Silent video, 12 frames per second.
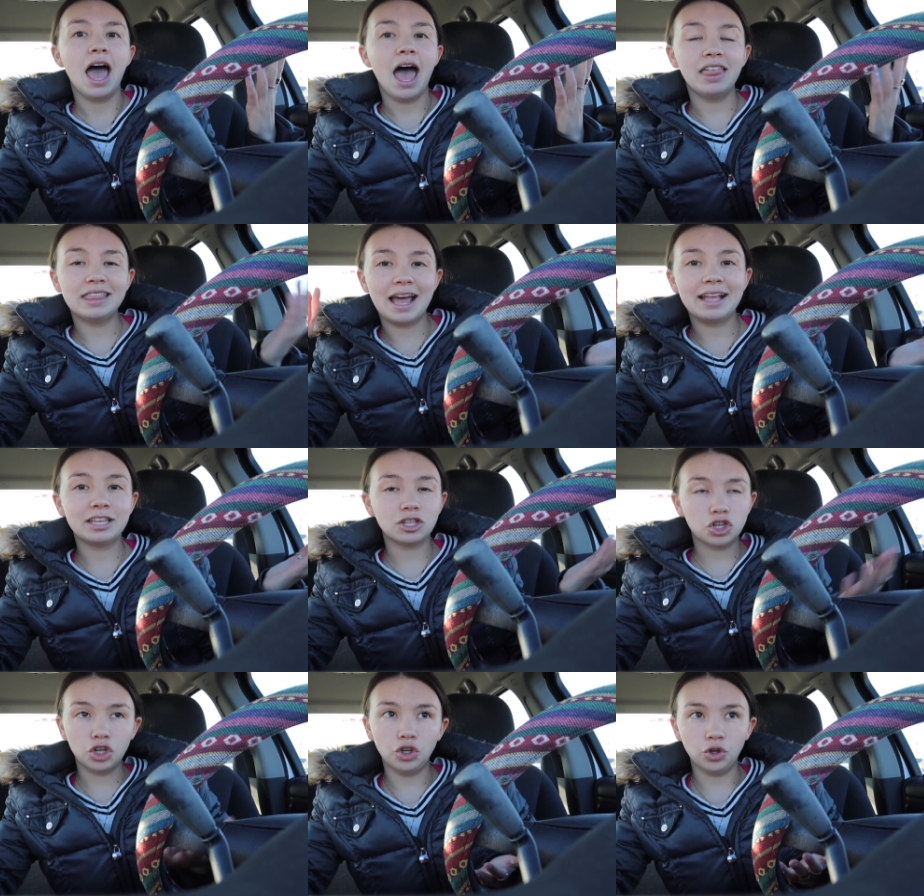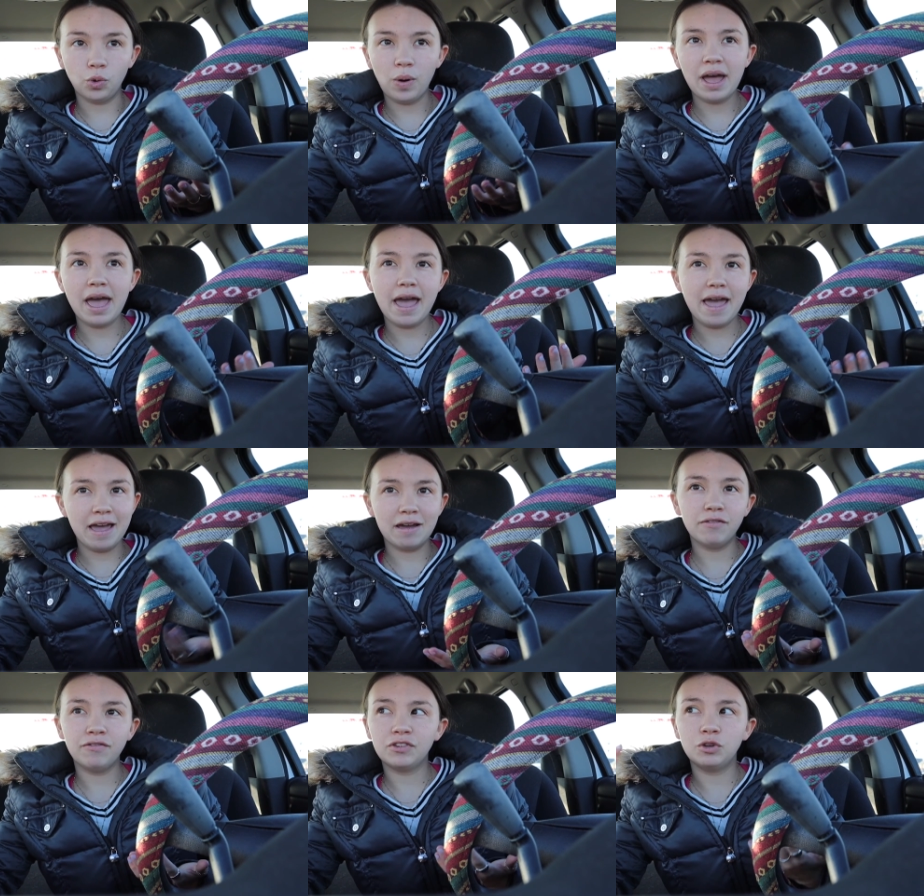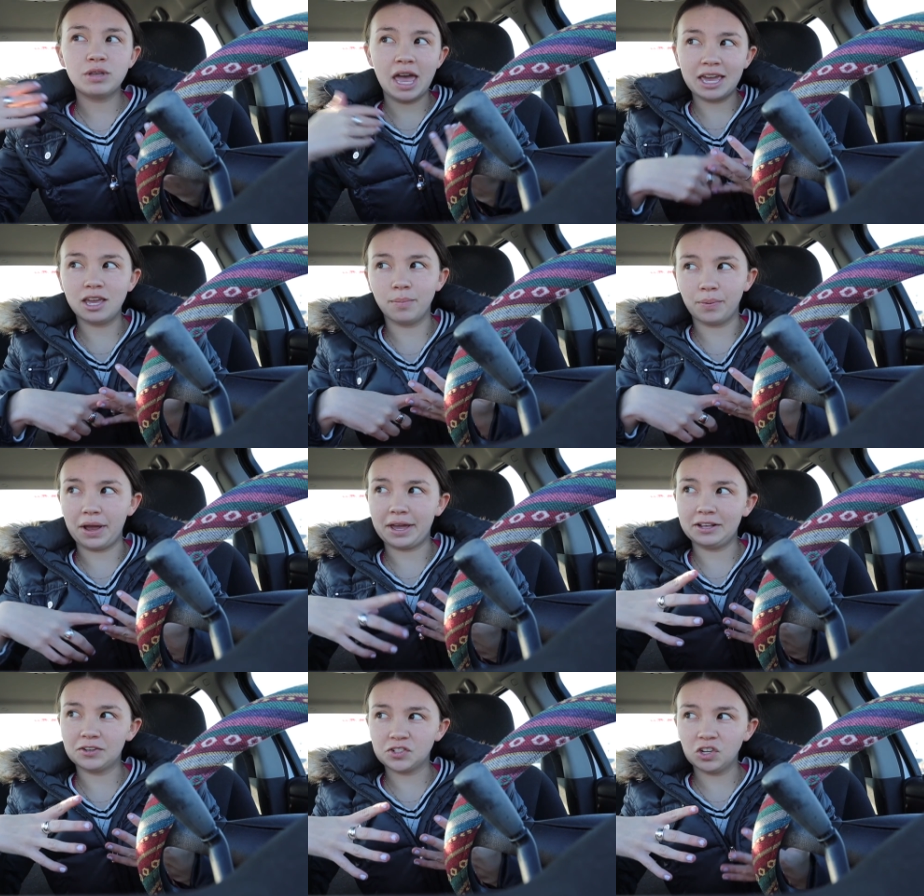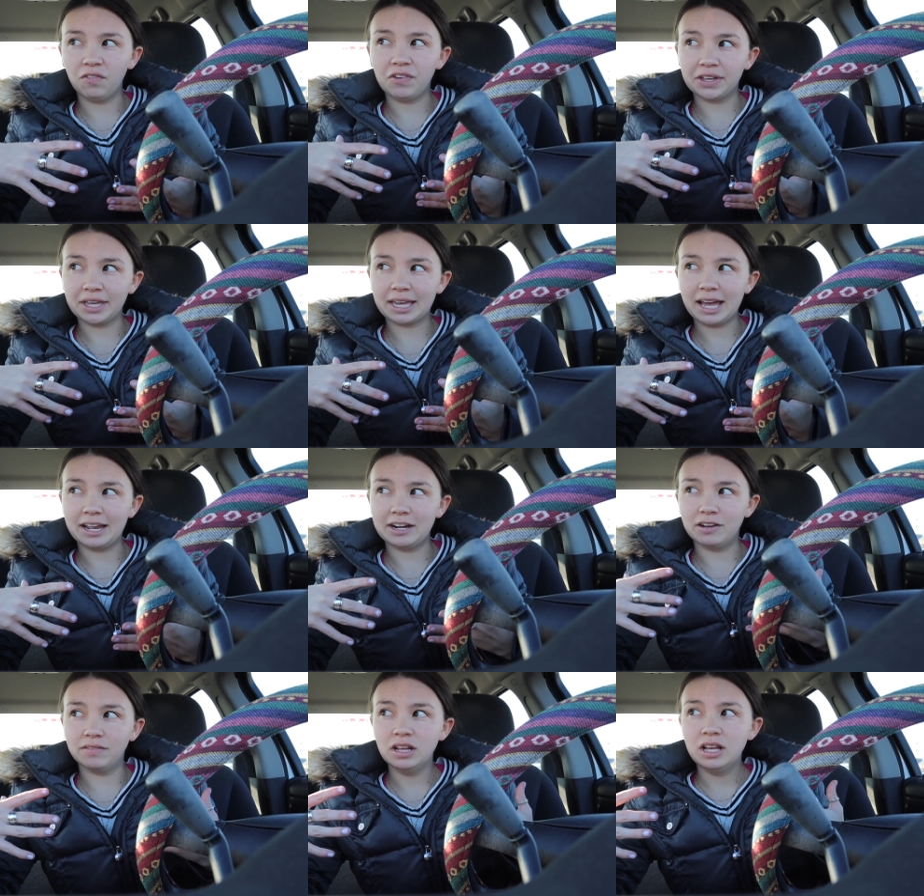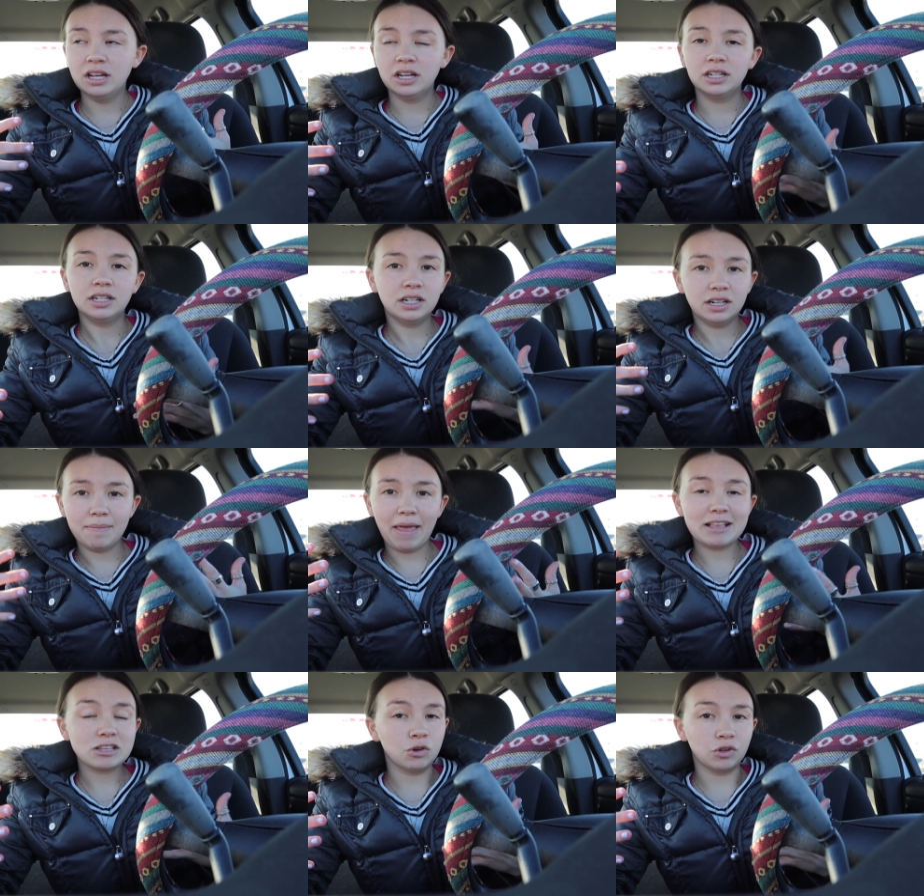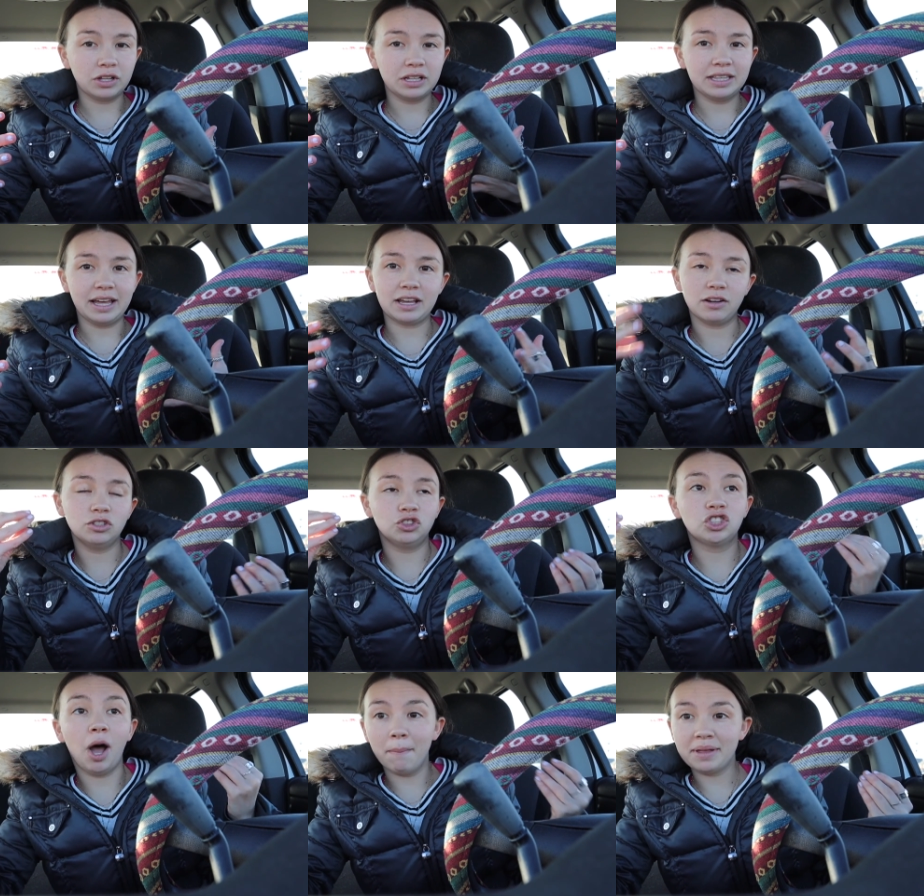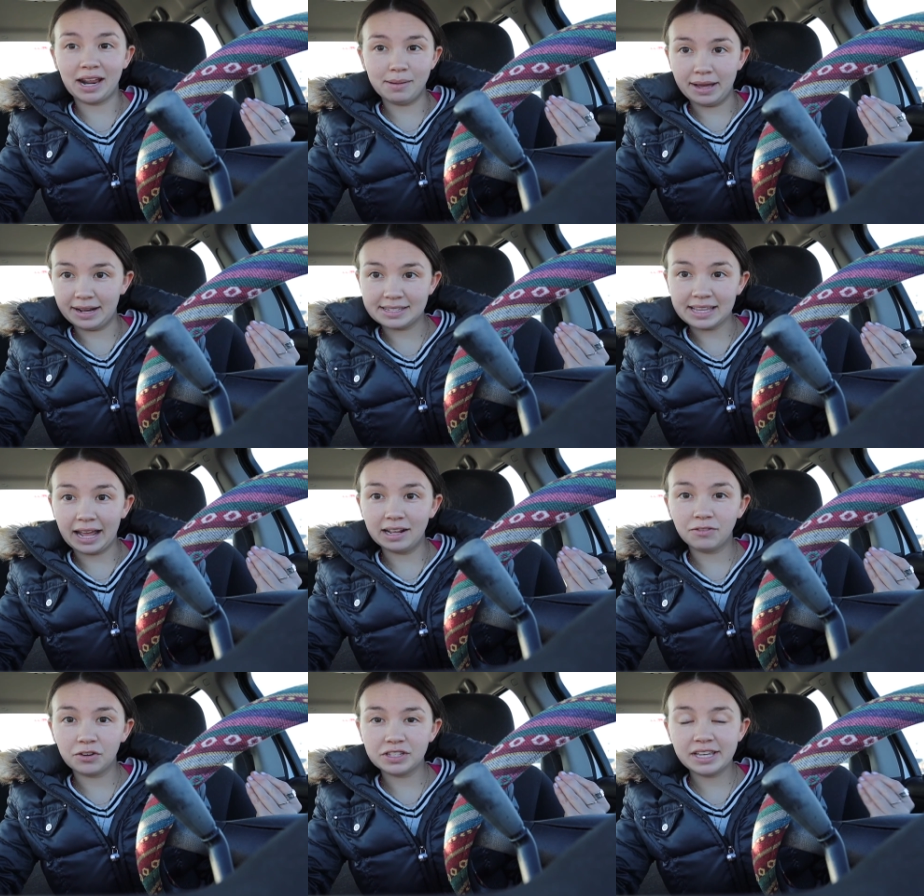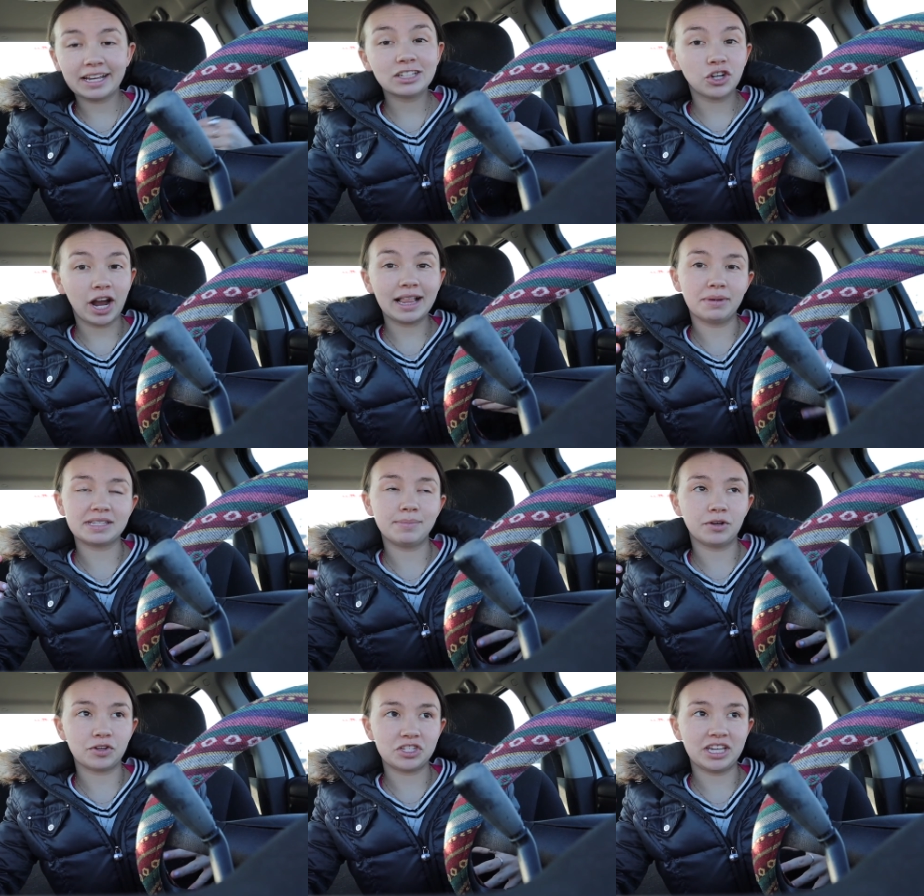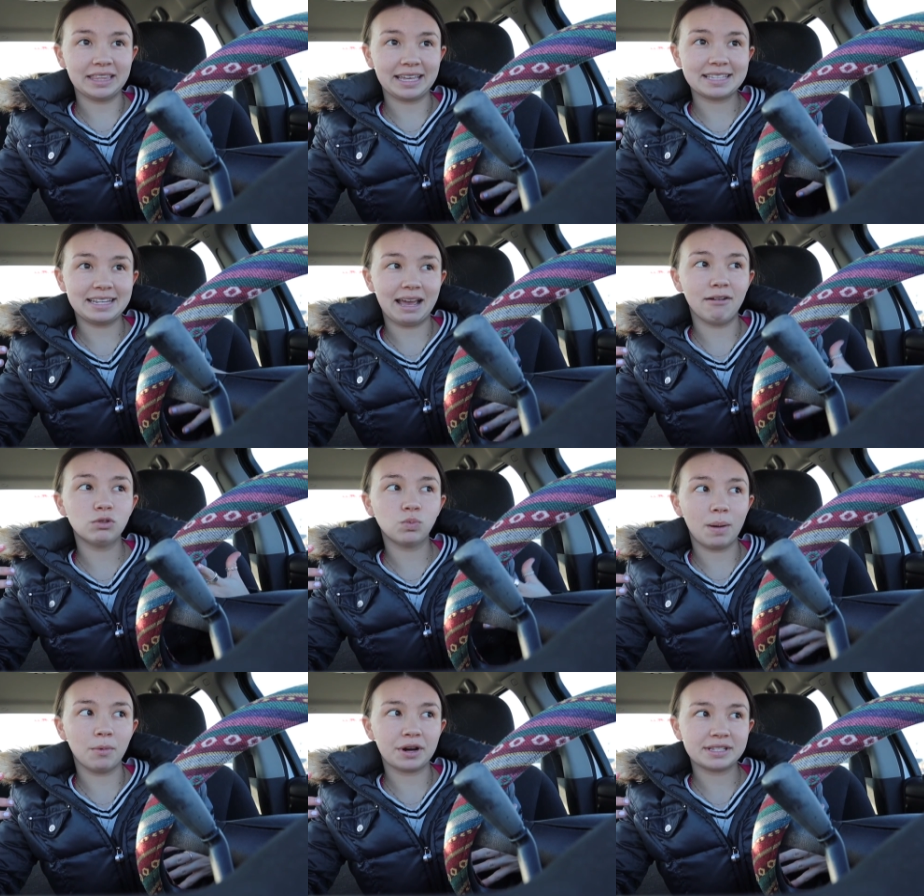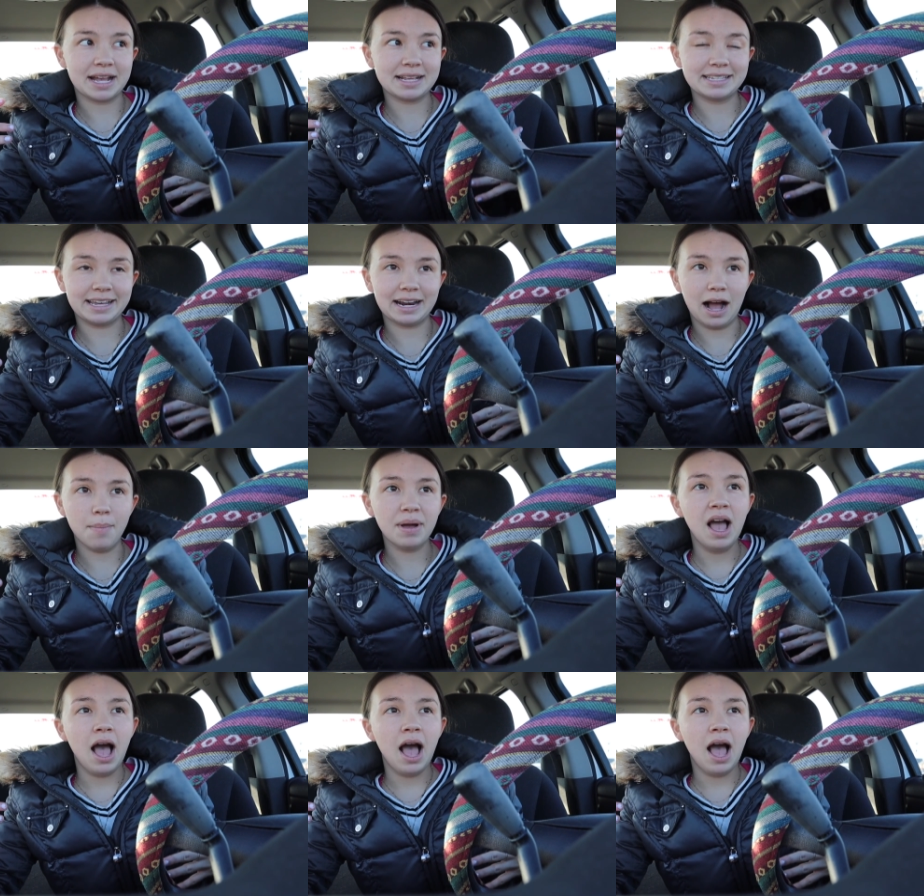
And then two, if you take your break and you're still feeling kind of oh, I'm not totally like jumping out of bed excited for the day, try to mix up your routine. Like today I was way more excited to get up.